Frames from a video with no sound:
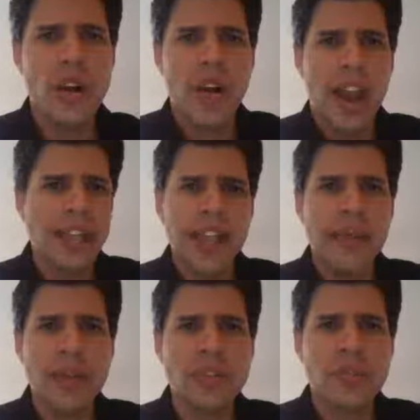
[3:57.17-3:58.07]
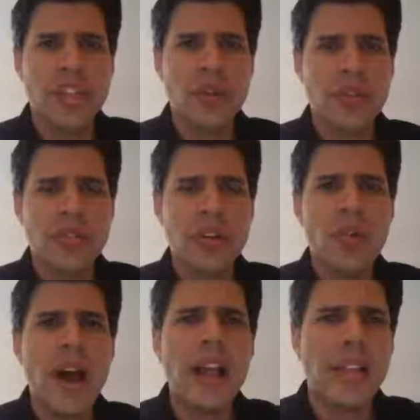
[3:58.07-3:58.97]
or academics, which I wasn't
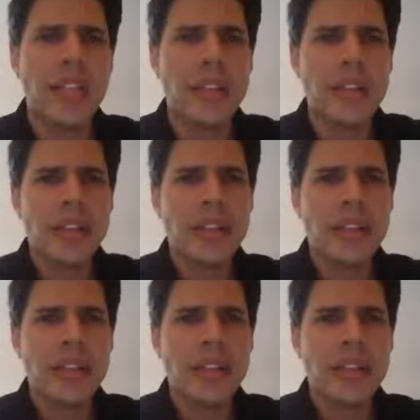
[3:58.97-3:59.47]
doing well in.